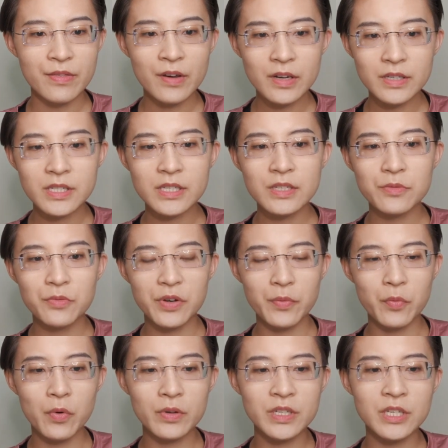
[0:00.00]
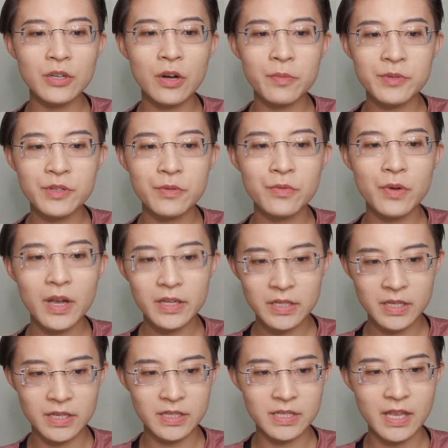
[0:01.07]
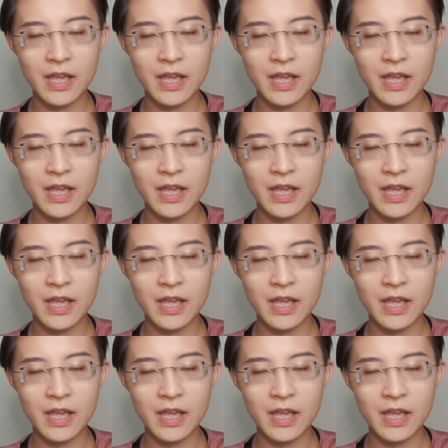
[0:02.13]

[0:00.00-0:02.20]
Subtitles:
thus rewarding option writers